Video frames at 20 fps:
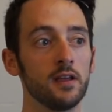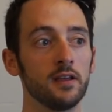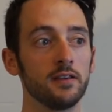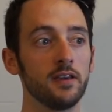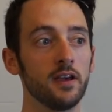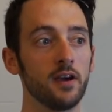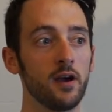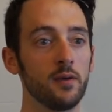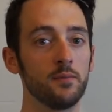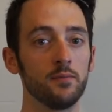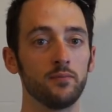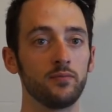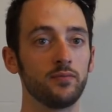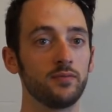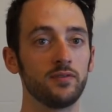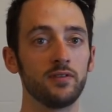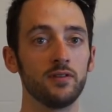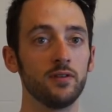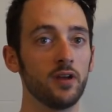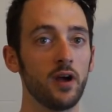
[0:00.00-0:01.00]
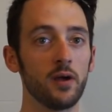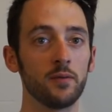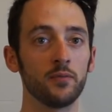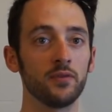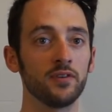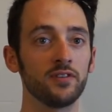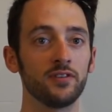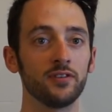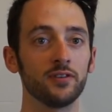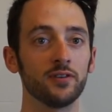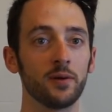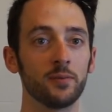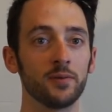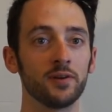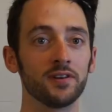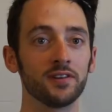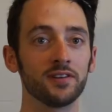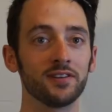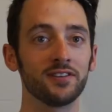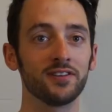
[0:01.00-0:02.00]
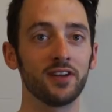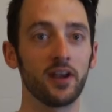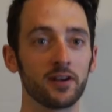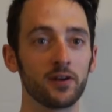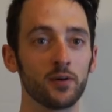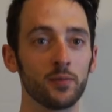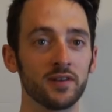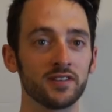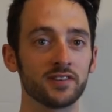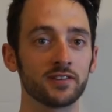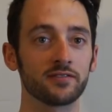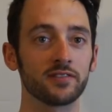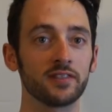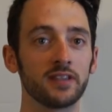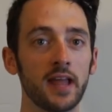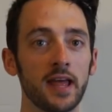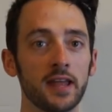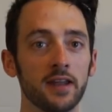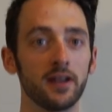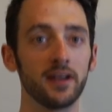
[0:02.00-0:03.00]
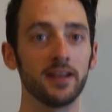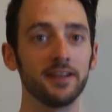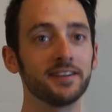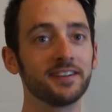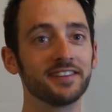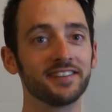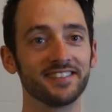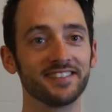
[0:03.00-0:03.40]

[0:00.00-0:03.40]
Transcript: Yeah, I'm with you. I call myself a Luddite.